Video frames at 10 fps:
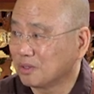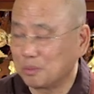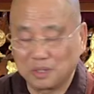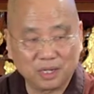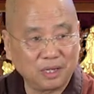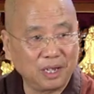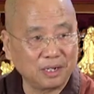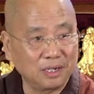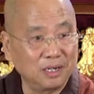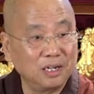to be the
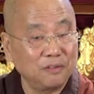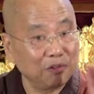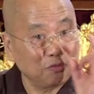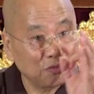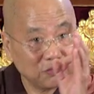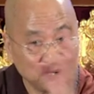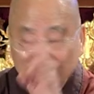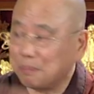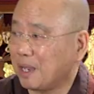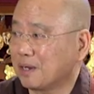king. And he lived in
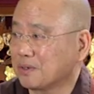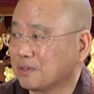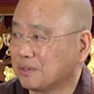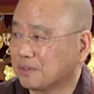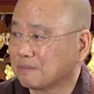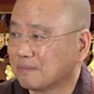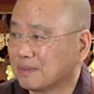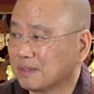three palaces.